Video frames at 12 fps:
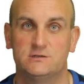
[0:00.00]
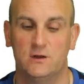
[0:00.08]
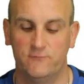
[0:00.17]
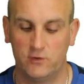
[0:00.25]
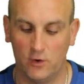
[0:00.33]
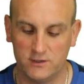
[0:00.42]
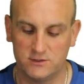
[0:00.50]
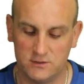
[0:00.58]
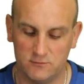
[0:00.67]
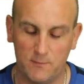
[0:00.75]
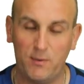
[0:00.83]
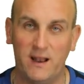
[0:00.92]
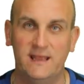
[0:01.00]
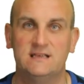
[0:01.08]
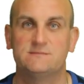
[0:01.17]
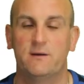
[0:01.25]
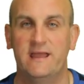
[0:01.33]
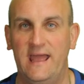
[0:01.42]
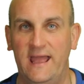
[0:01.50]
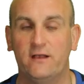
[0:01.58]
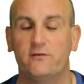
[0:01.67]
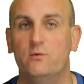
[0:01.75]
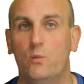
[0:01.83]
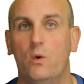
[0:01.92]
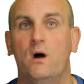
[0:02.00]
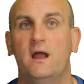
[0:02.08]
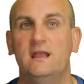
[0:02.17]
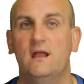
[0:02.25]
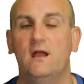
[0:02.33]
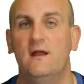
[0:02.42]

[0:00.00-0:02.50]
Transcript: So I've got to replace my x and y